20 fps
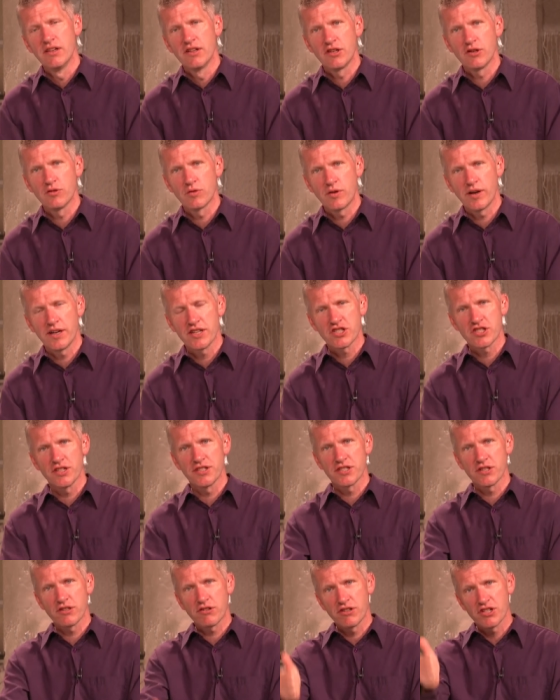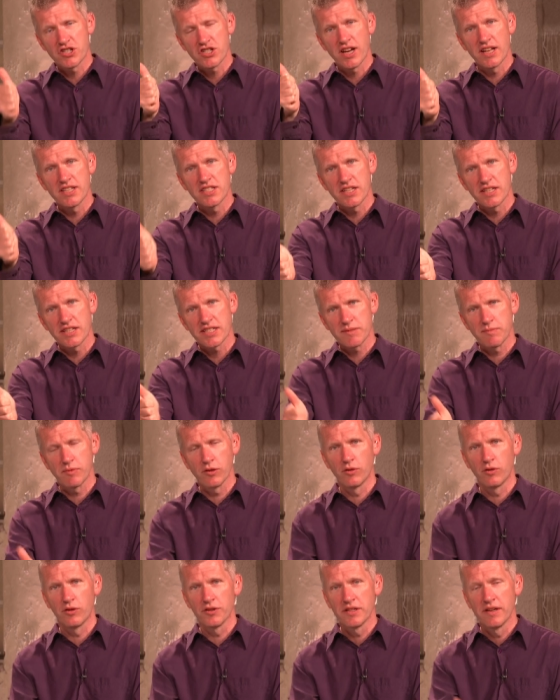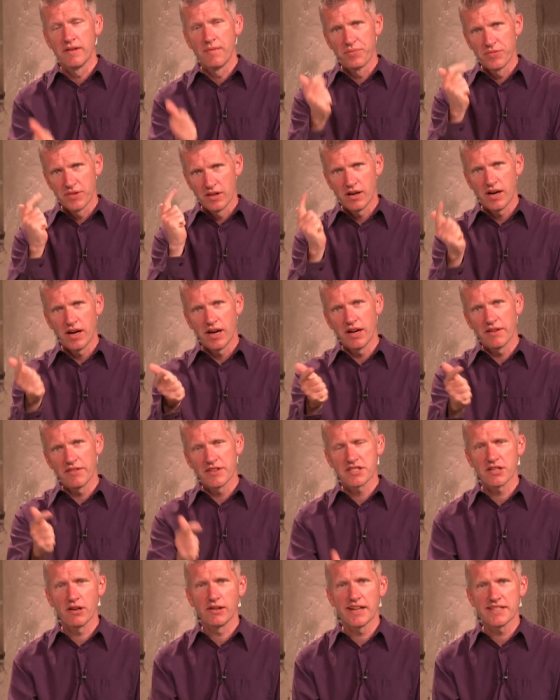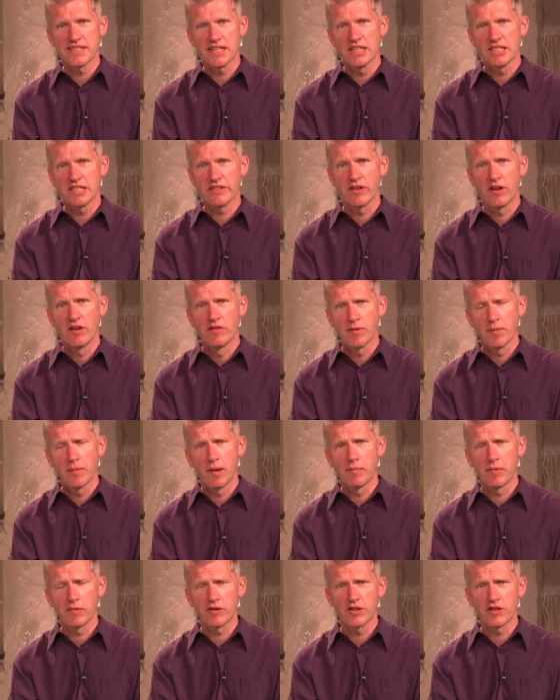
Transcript: your question. So Christianity Explored, uh, Solas Centre for Public